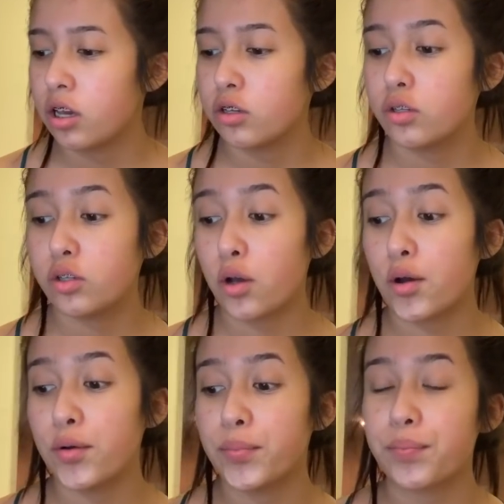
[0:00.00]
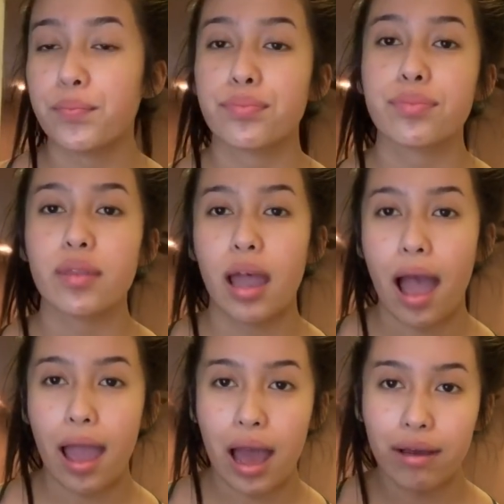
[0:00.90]
So
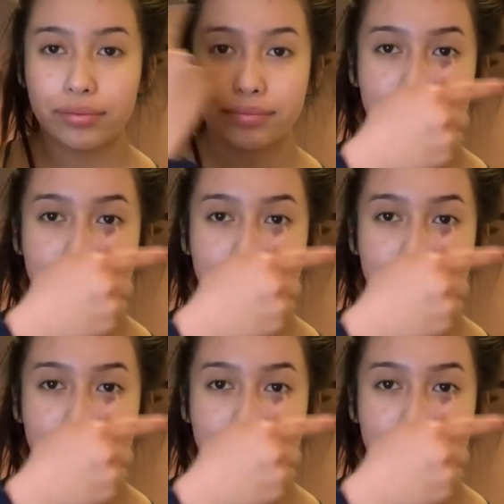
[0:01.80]
I have